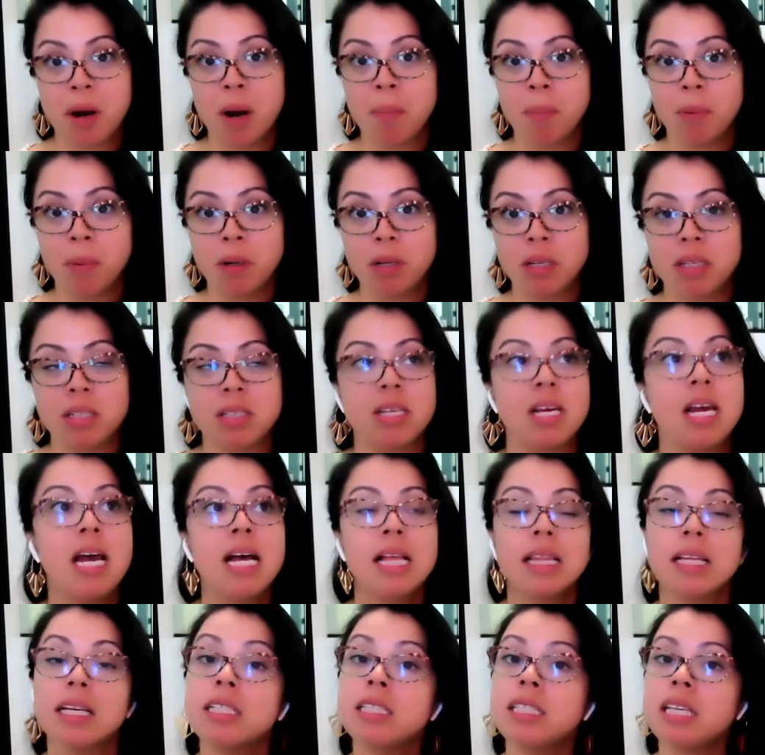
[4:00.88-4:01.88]
properties,
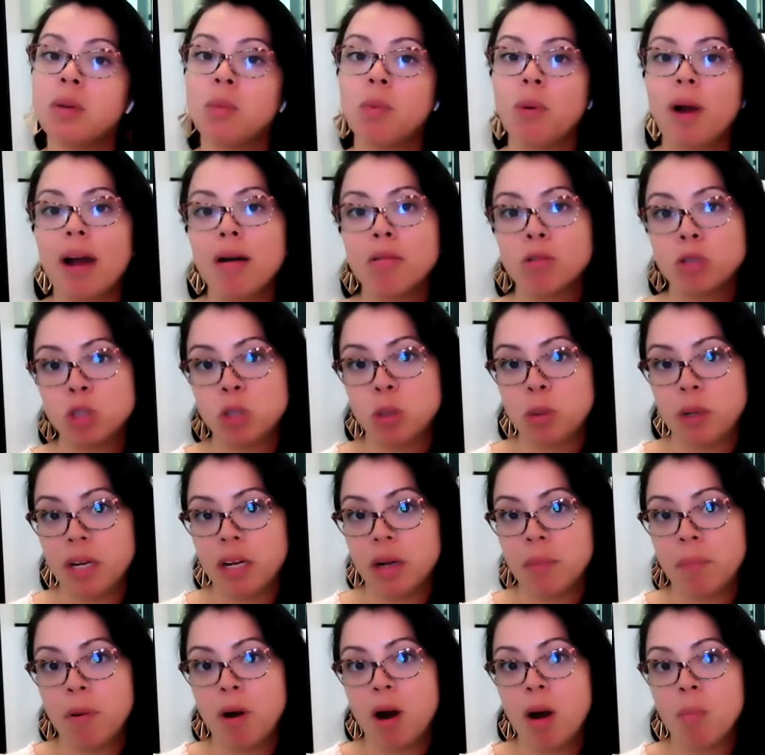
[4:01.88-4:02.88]
let's say we're out showing
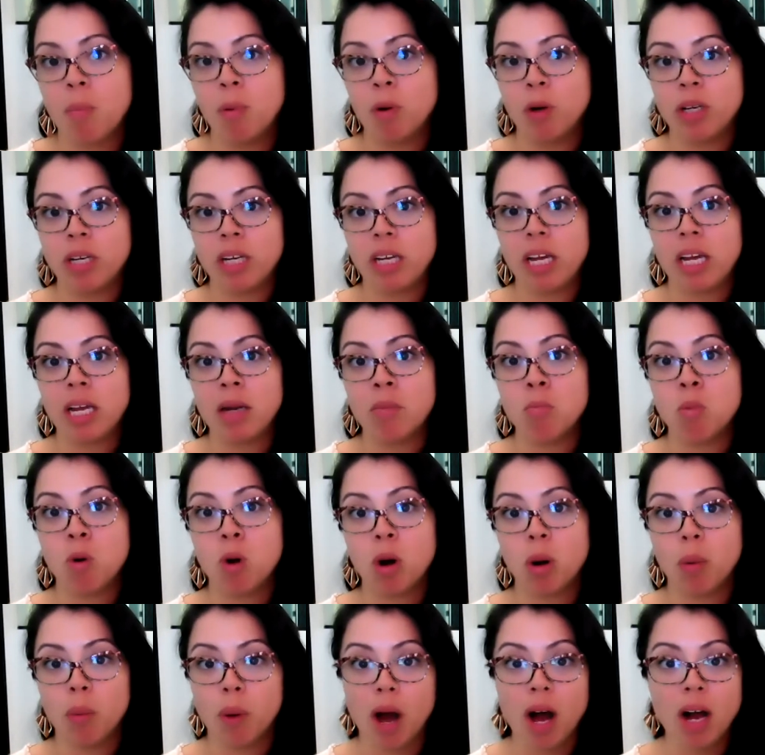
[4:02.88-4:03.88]
a property in
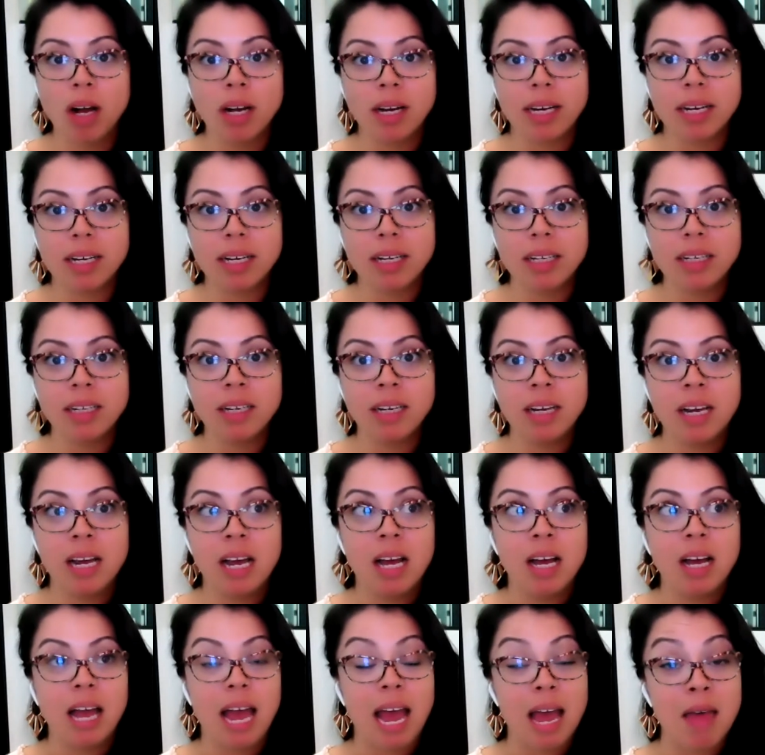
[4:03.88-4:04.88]
Moraga
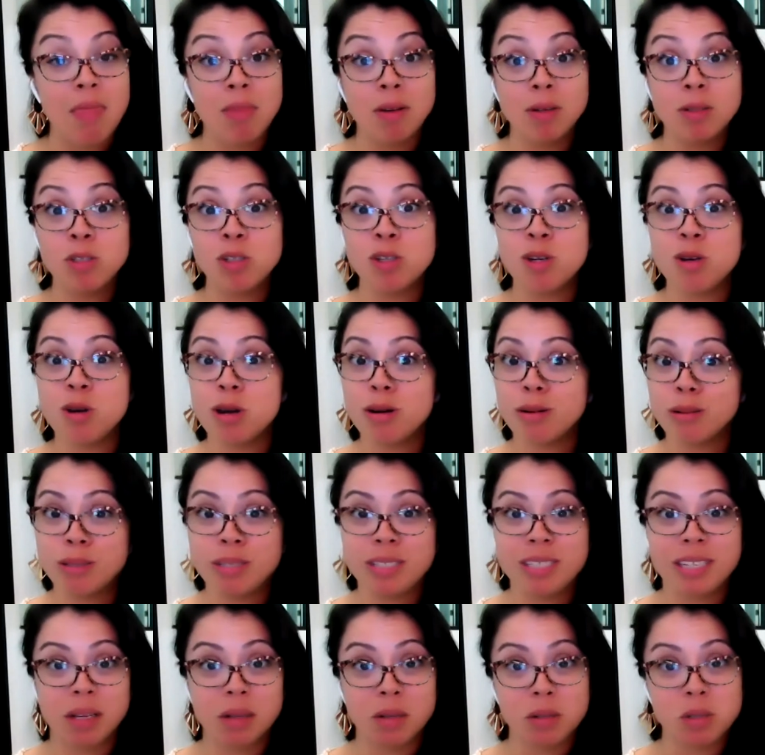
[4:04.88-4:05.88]
and there's no
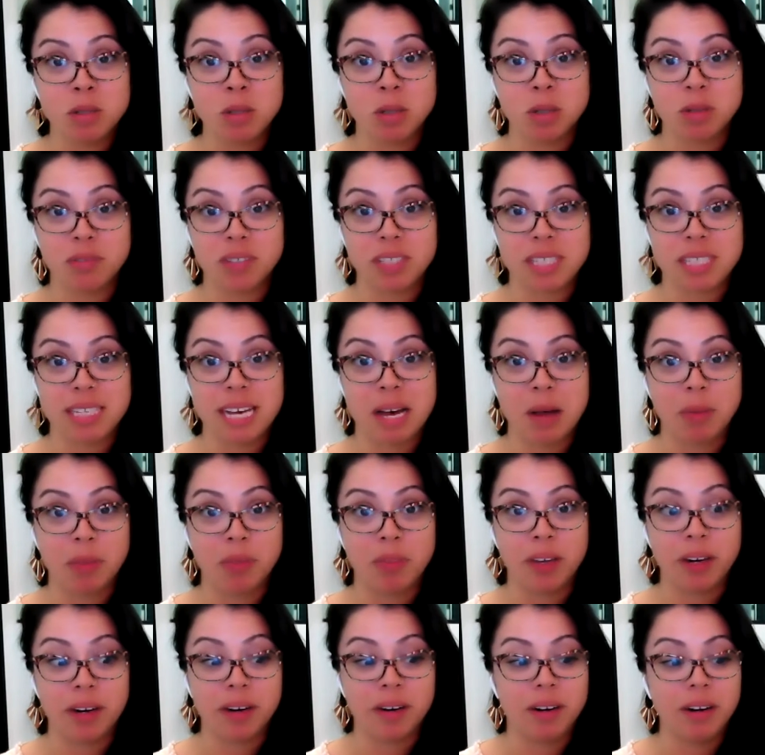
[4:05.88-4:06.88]
cell service out
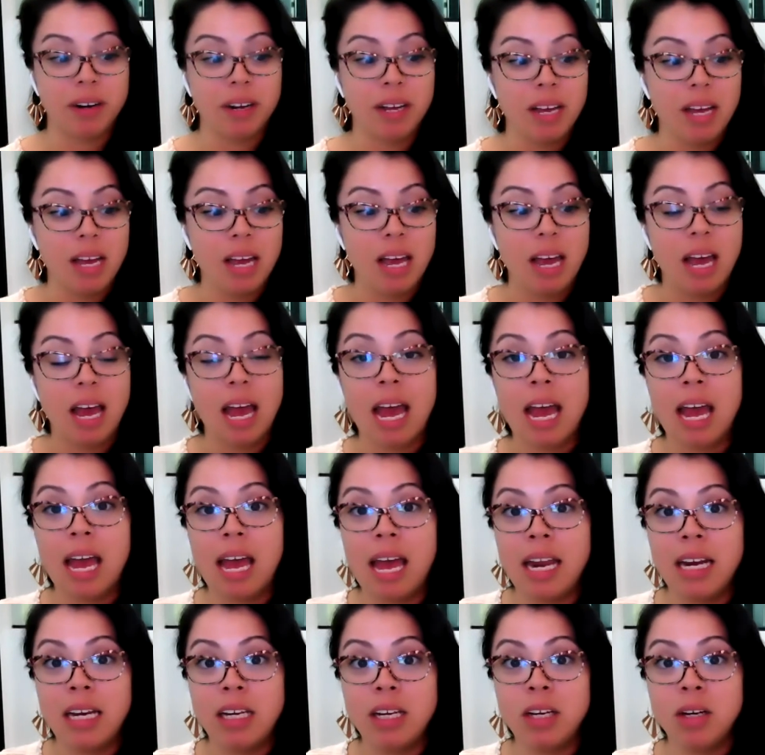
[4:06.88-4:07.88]
there.
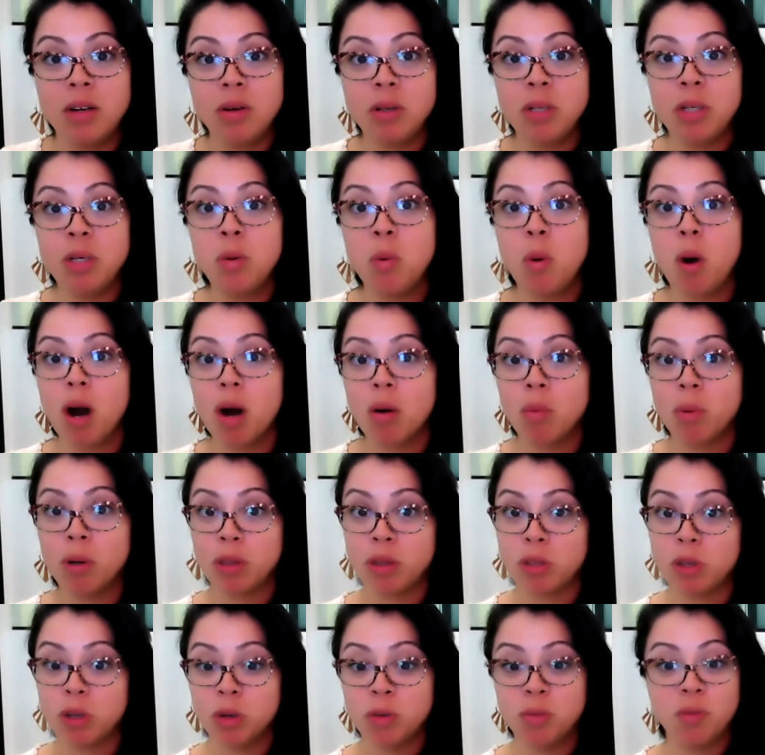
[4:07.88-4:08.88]
And here you are with
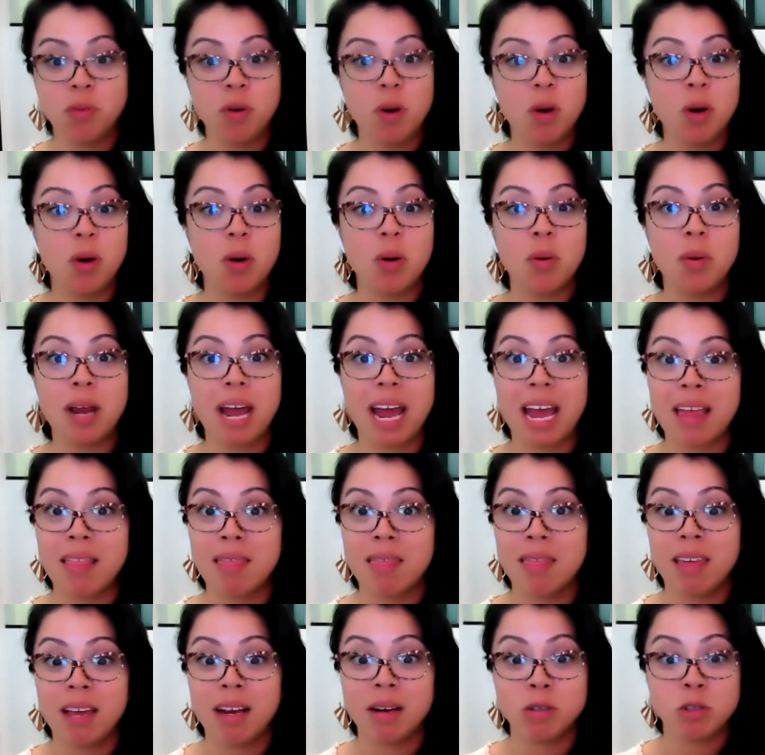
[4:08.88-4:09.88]
your phone
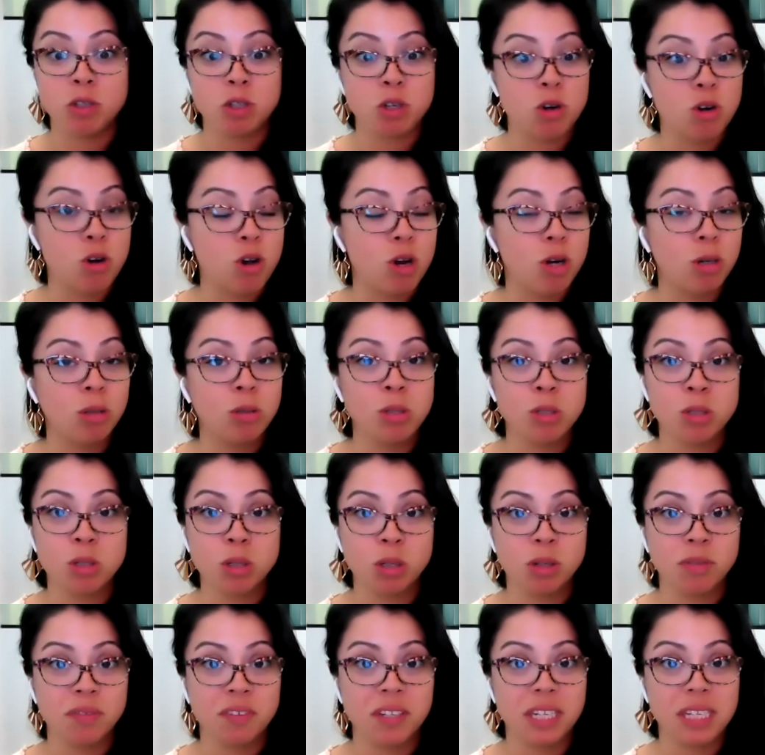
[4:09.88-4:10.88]
and there's no
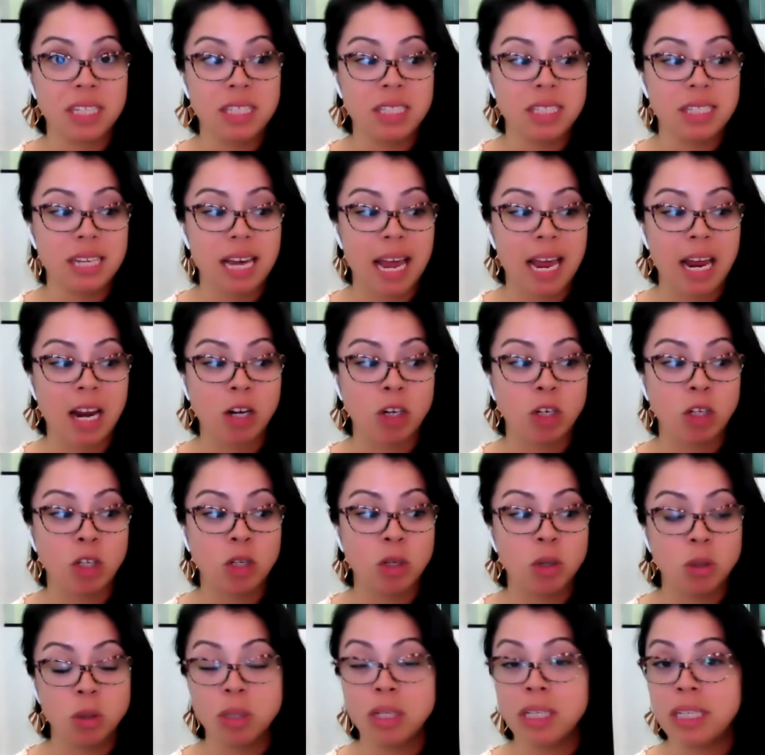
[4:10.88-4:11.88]
service and
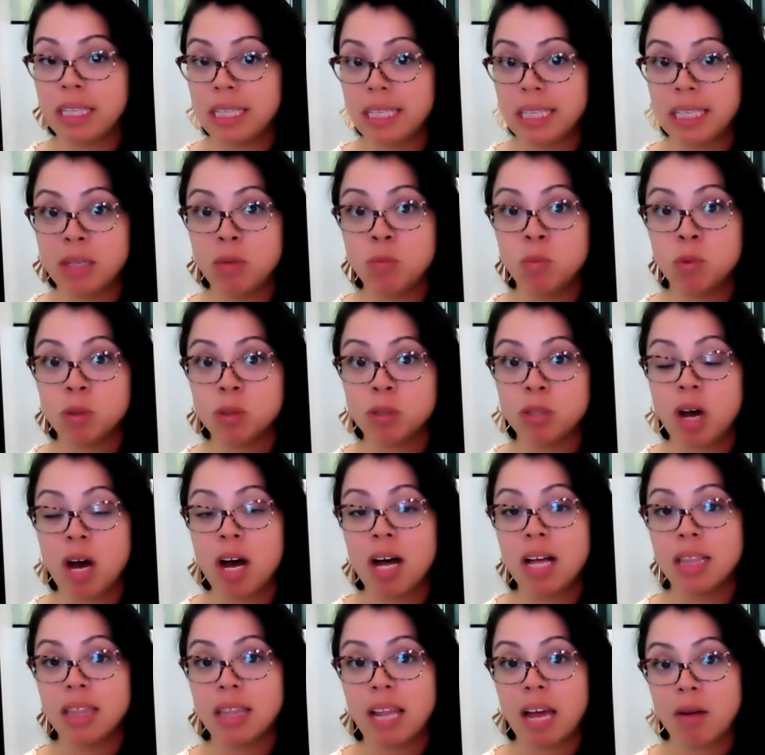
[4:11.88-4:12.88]
your key will
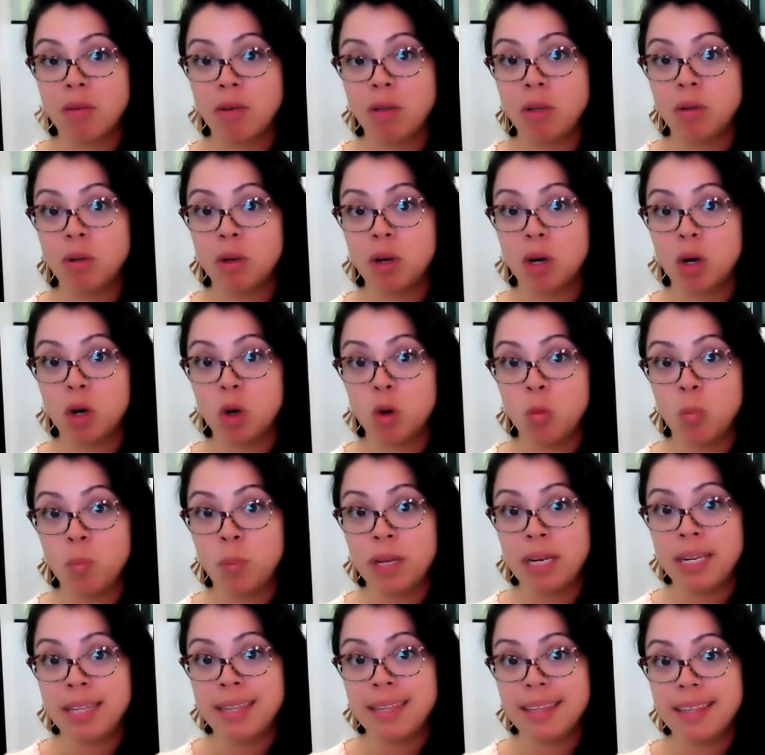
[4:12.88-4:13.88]
not allow you to
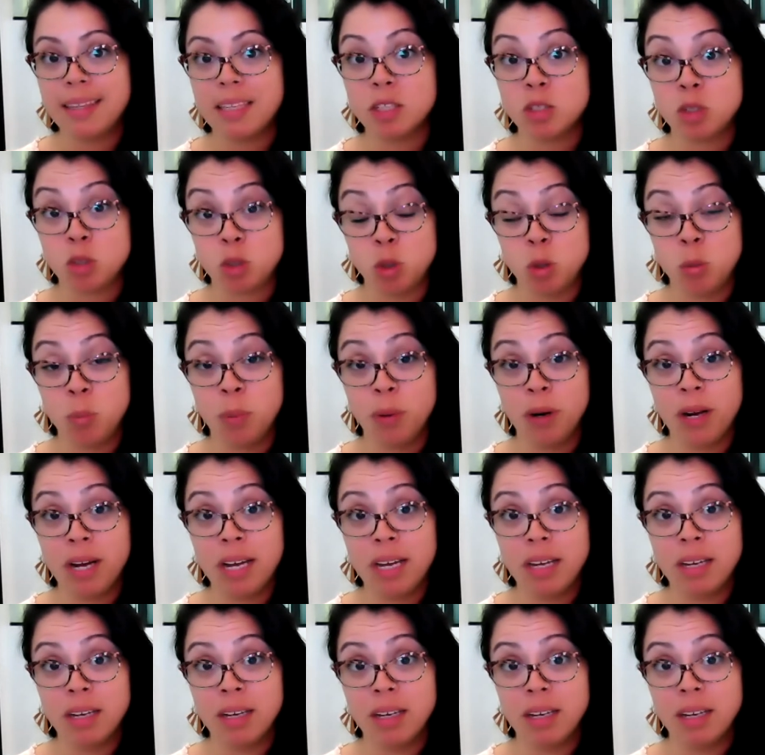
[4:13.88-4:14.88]
open the
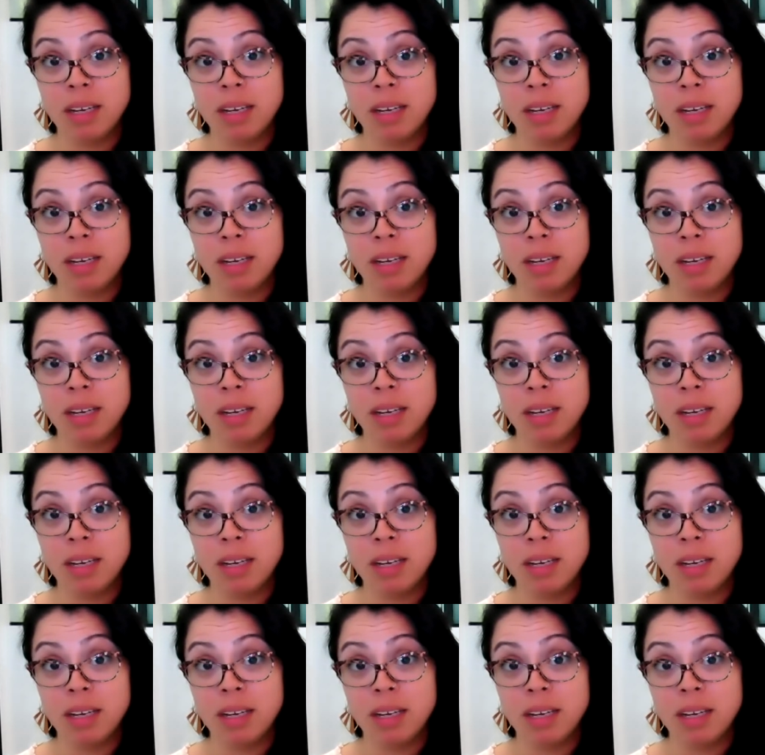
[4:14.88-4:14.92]
Supra.